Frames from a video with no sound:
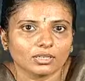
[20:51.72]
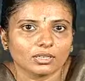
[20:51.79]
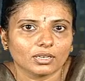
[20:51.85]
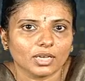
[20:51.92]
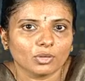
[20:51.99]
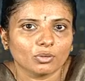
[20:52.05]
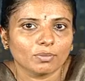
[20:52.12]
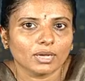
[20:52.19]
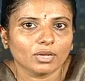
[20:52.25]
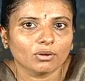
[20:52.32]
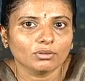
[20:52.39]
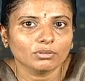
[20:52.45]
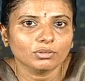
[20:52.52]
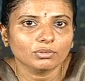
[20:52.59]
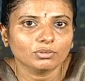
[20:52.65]
Now you may
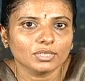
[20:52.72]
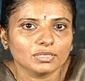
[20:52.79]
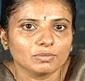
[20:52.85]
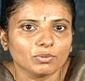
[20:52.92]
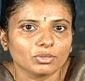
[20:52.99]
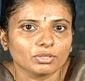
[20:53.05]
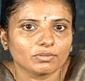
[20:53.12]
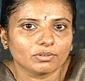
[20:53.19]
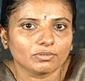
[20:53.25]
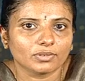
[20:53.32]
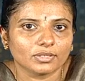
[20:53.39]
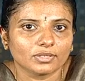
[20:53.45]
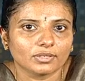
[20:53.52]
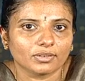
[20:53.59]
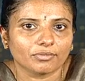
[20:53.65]
go through these books for
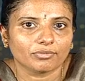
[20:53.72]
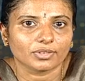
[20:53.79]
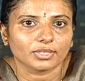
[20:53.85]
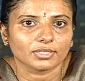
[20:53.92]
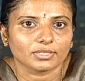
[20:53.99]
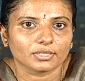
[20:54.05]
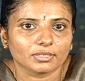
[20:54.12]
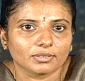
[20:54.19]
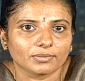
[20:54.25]
further reference.